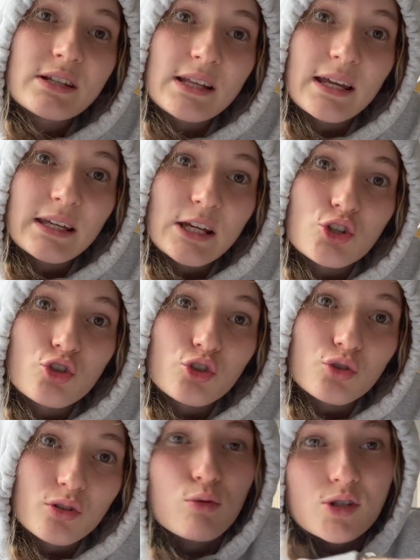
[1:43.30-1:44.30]
that he
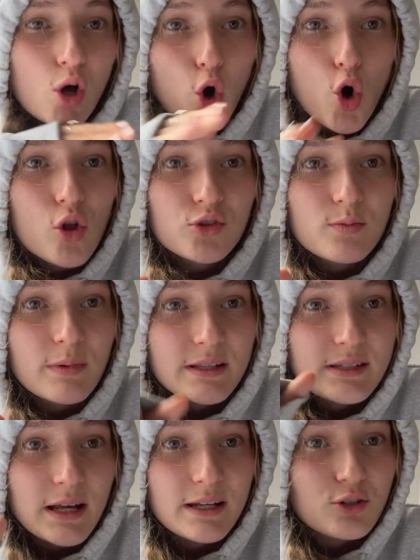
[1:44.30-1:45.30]
introduced was all to
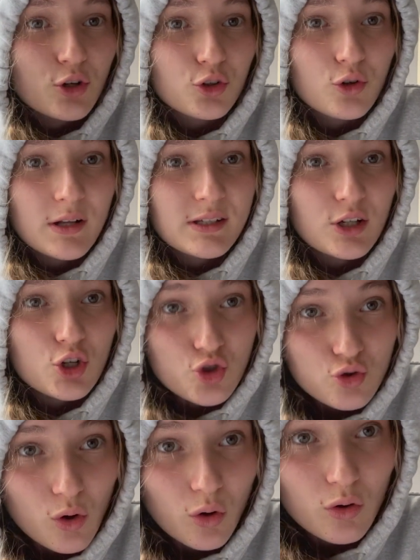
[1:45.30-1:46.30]
maintain his autocratic
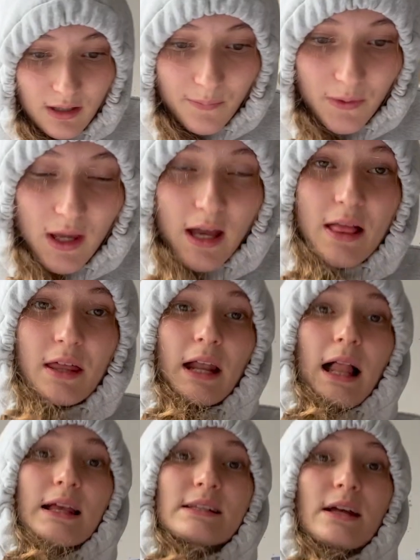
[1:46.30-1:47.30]
control. Then
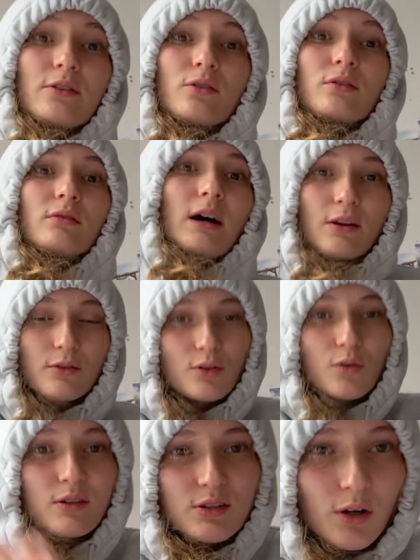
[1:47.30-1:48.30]
Alexander, I don't
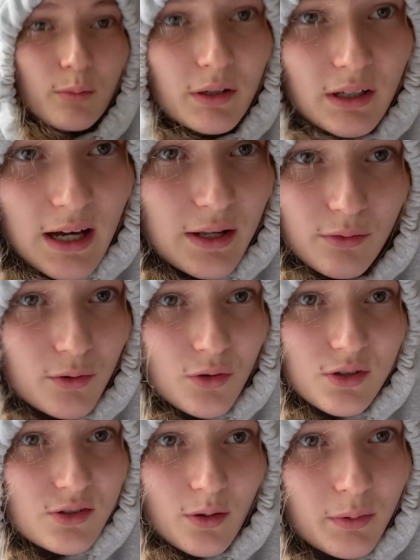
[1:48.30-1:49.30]
know this topic.
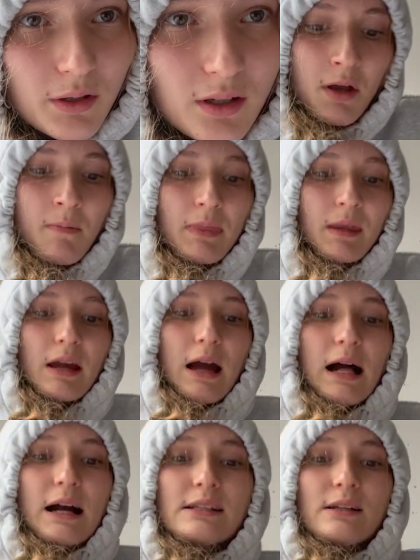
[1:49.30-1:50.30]

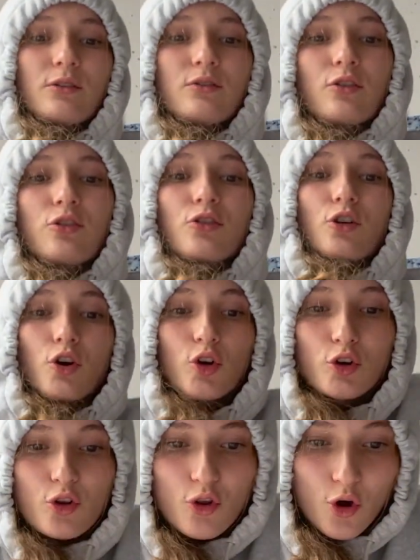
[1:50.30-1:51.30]
Alexander
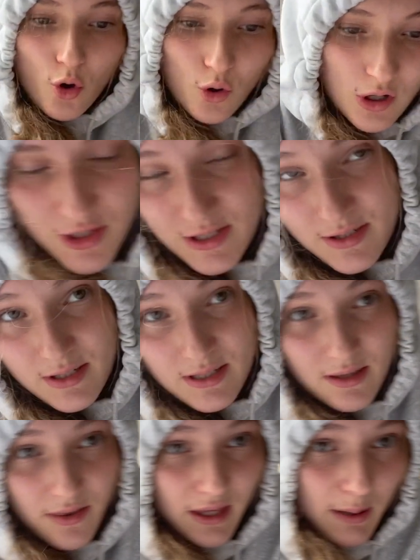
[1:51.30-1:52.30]
III, though, this is
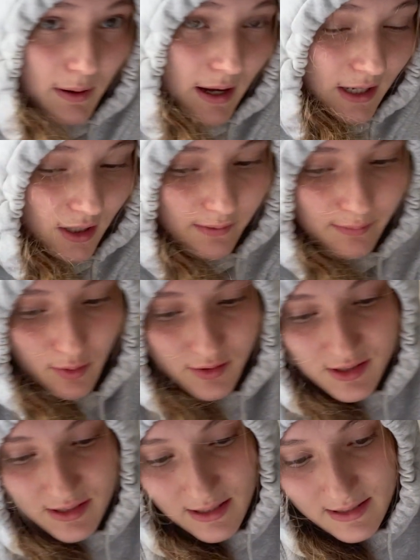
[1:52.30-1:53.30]
the thing about economic
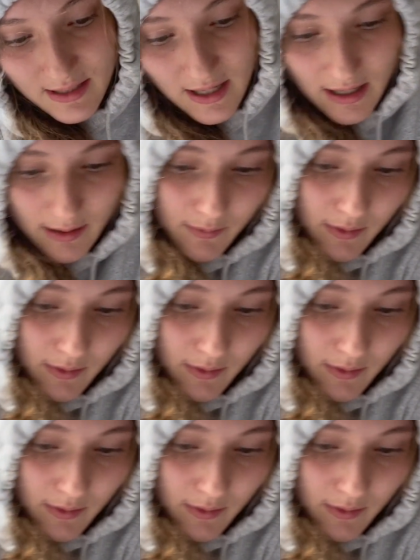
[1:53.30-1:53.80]
policies at the time.